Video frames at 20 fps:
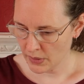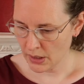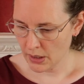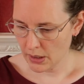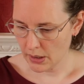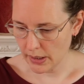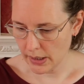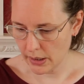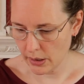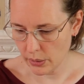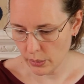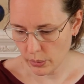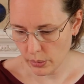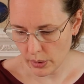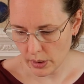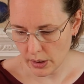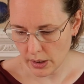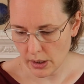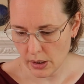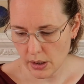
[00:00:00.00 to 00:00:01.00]
Now
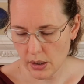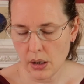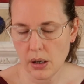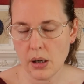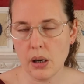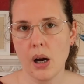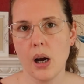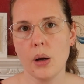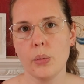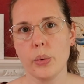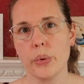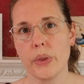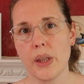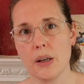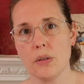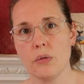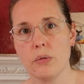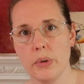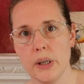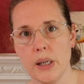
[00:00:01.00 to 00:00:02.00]
I will
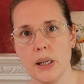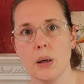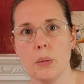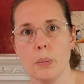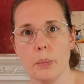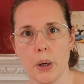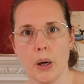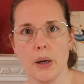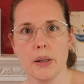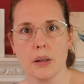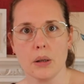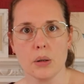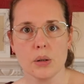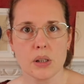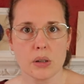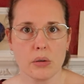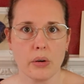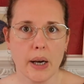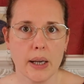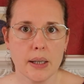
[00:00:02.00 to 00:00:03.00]
then recombine those
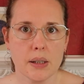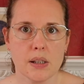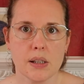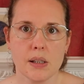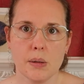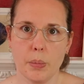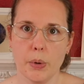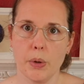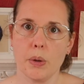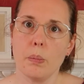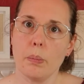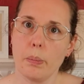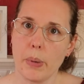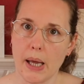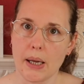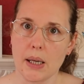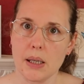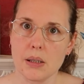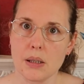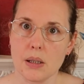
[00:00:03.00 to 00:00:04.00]
threads to put them
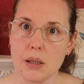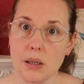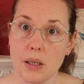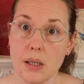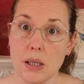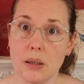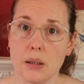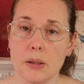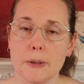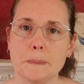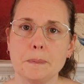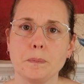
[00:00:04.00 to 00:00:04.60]
back into the needle.